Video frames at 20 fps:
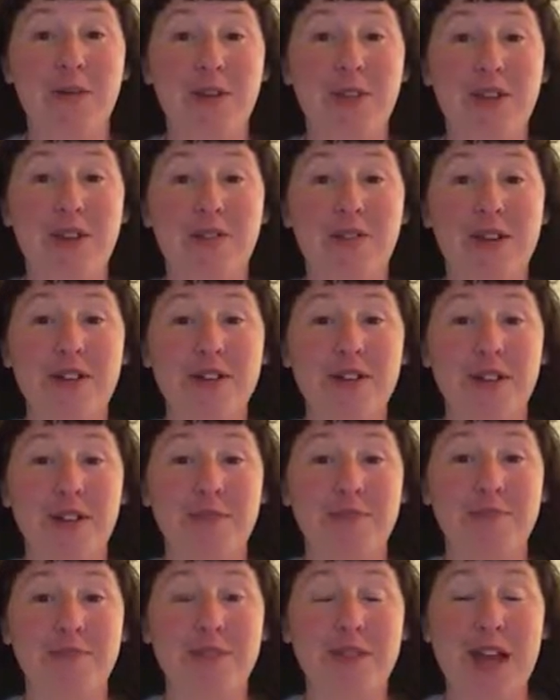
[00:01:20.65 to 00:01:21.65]
with an
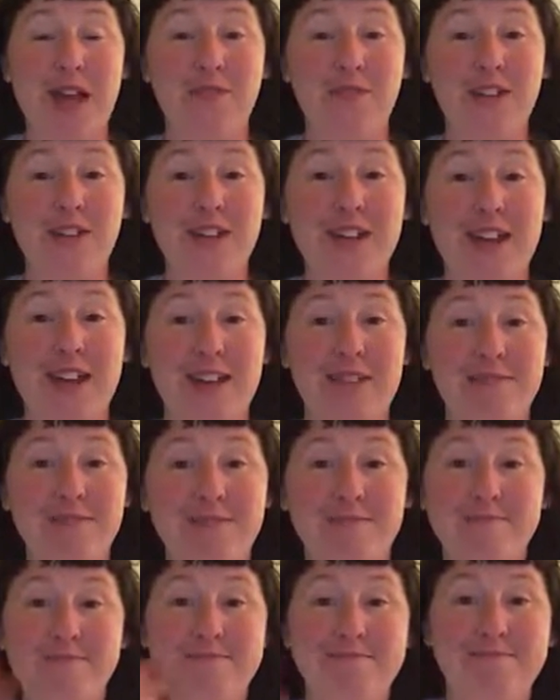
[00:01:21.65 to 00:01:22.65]
original. Have a good night.
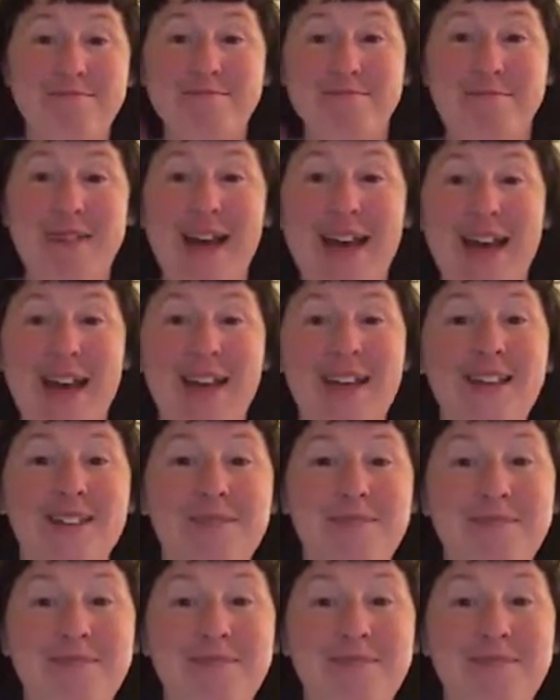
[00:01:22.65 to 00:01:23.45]
Bye.